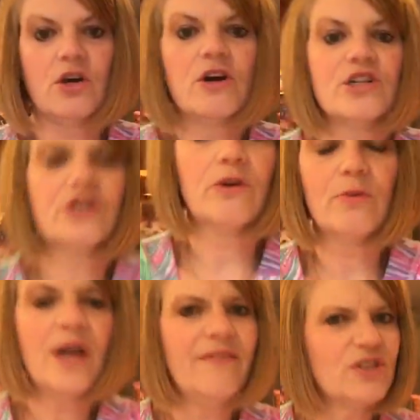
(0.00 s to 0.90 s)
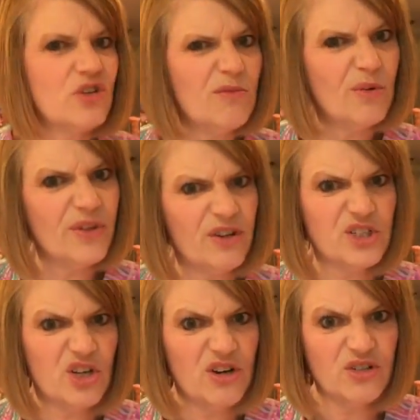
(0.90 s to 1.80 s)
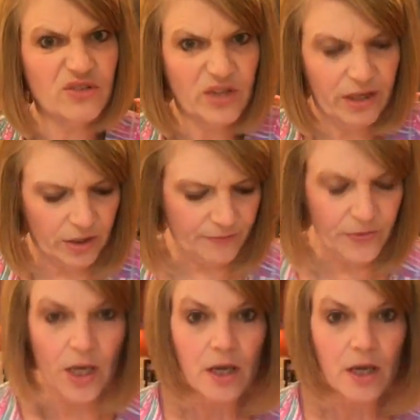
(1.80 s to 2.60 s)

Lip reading: charger, we're having trouble with our charger lately.